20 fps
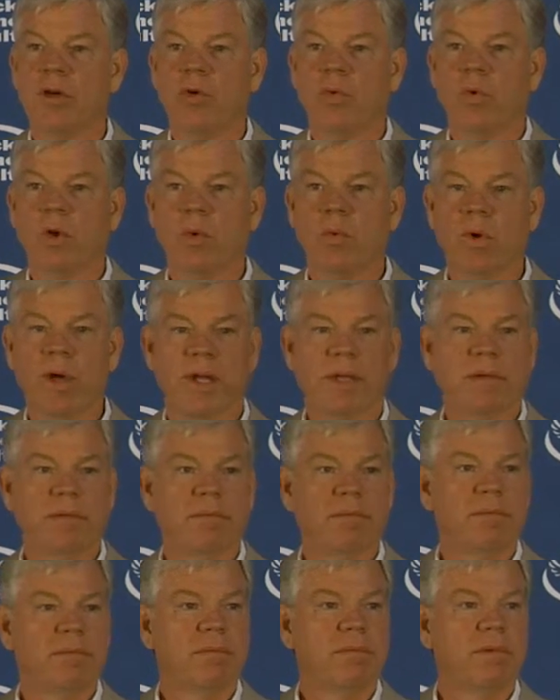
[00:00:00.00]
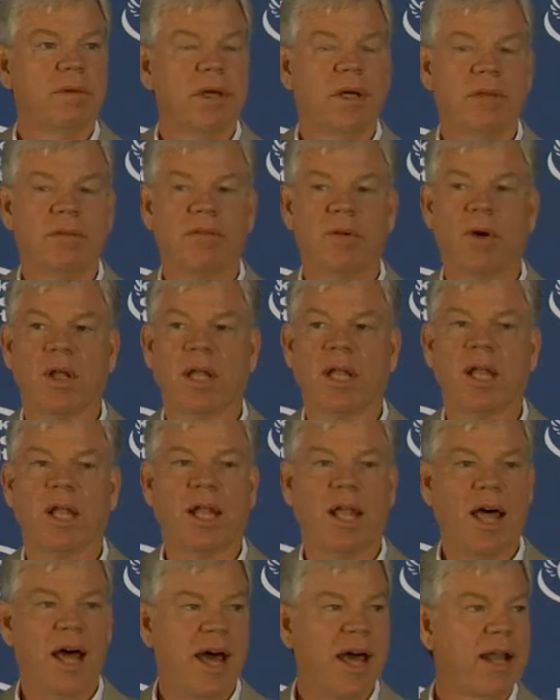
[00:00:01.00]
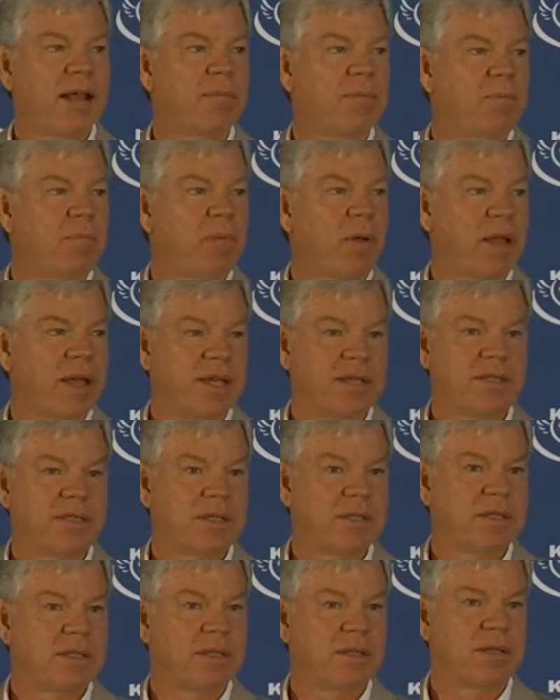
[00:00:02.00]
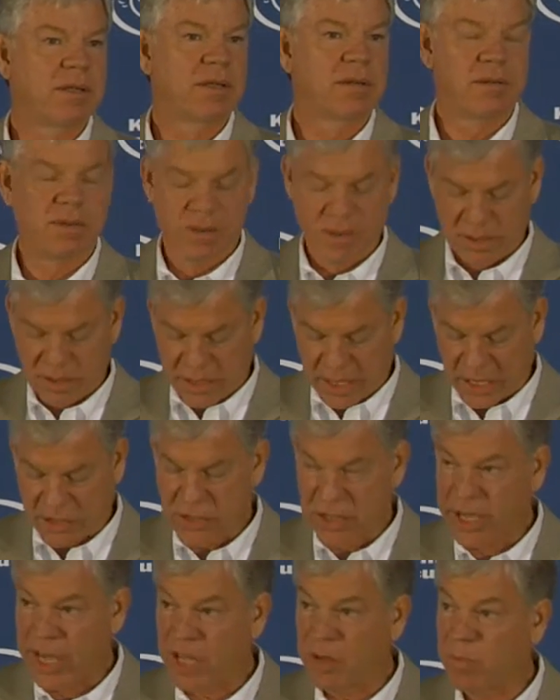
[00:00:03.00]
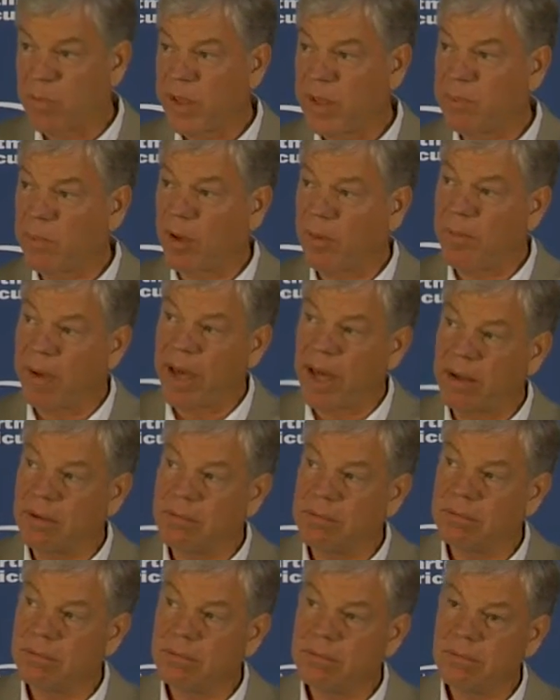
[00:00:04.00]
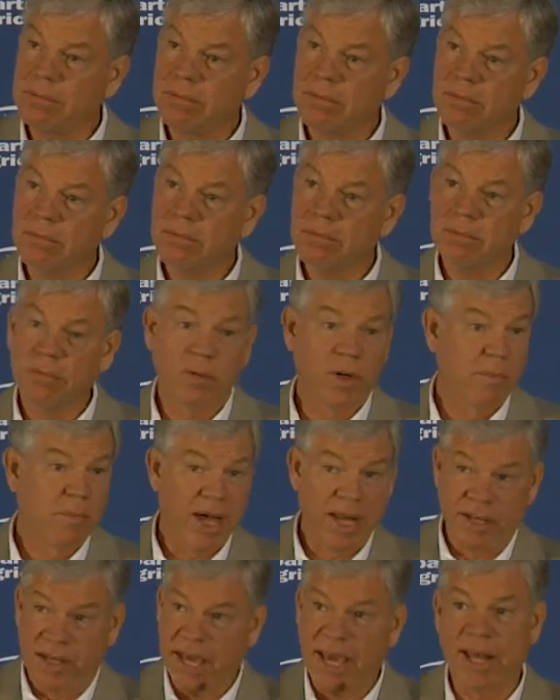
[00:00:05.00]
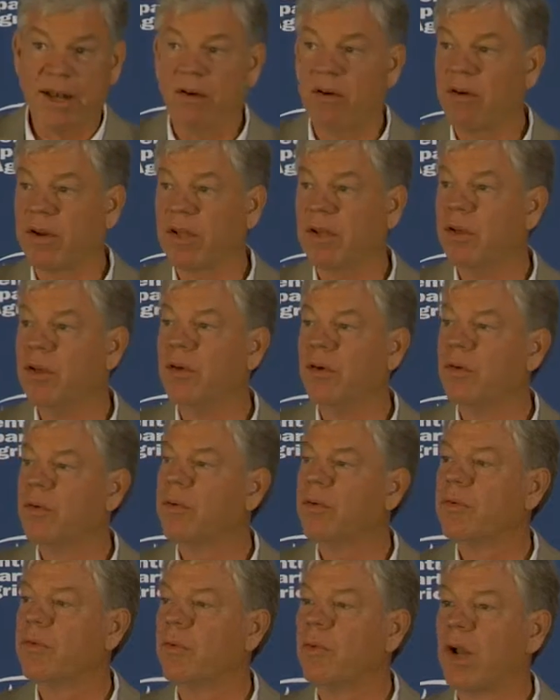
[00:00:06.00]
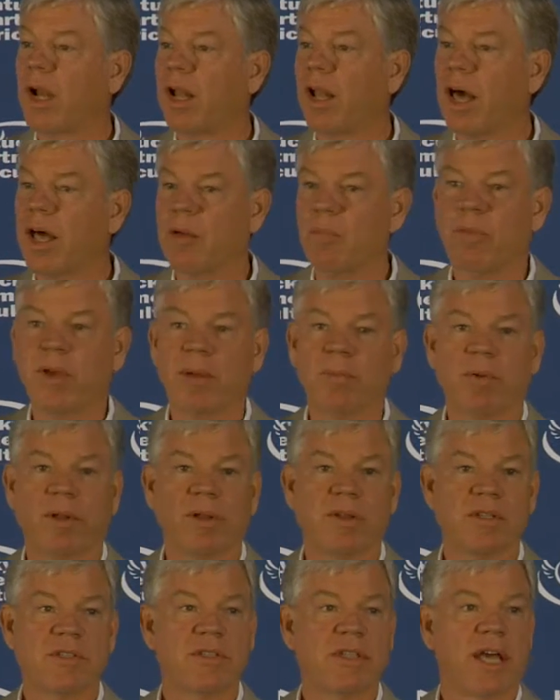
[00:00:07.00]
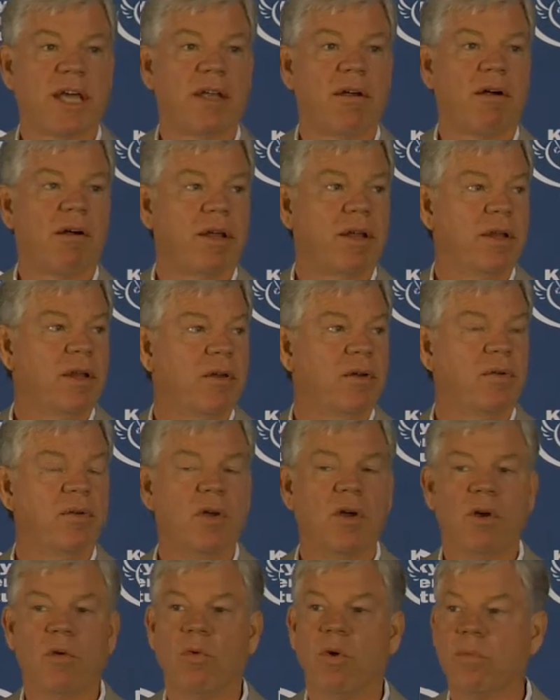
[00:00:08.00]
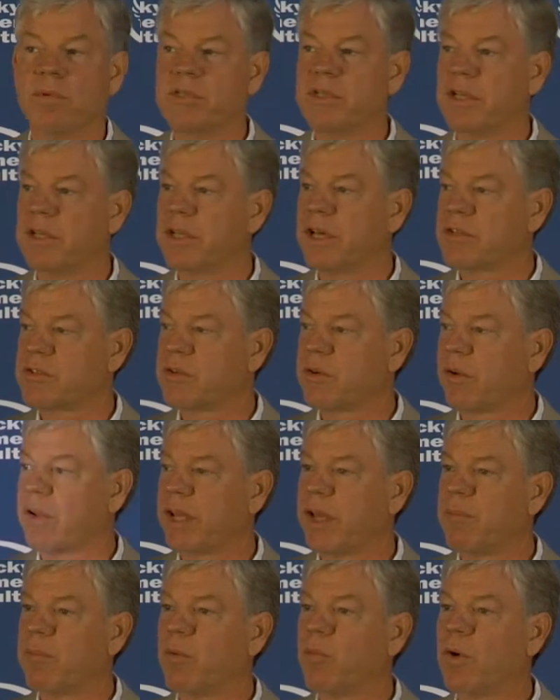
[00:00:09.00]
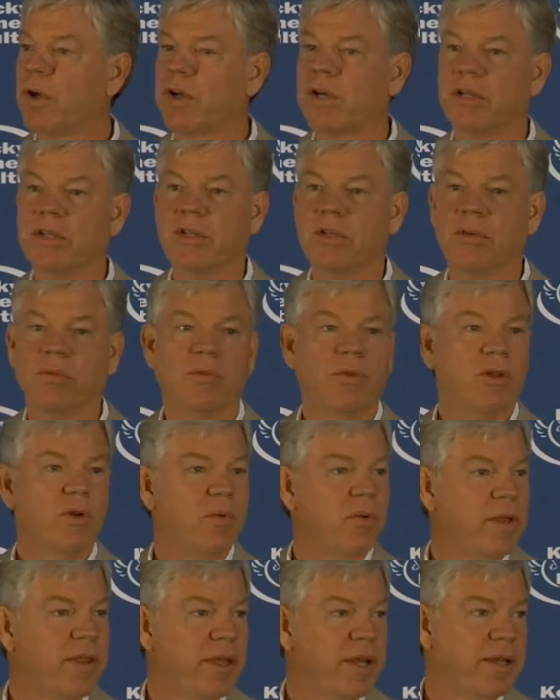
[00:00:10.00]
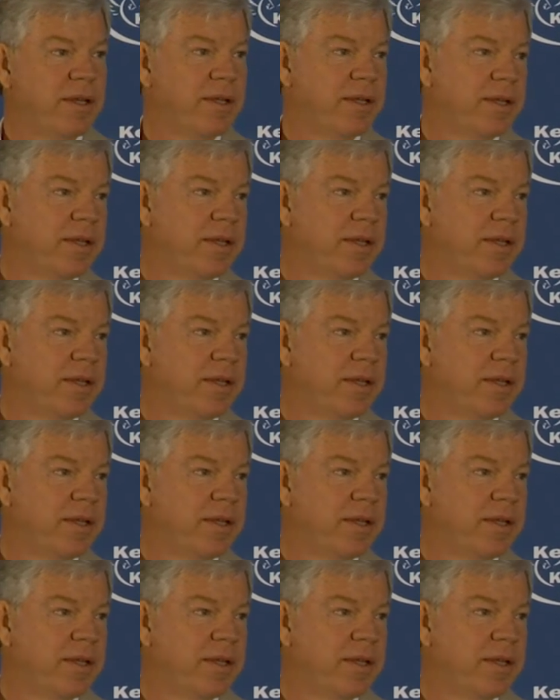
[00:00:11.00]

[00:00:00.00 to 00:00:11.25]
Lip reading: we went to a lot of places to educate people about what my dad already knew, what a lot of people in the state already knew, what was industrial hemp and what could you do with it.